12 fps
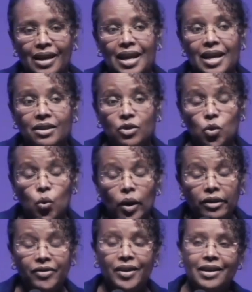another
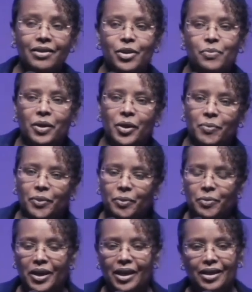1,200
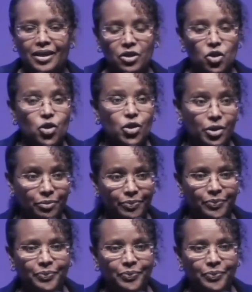people being injured.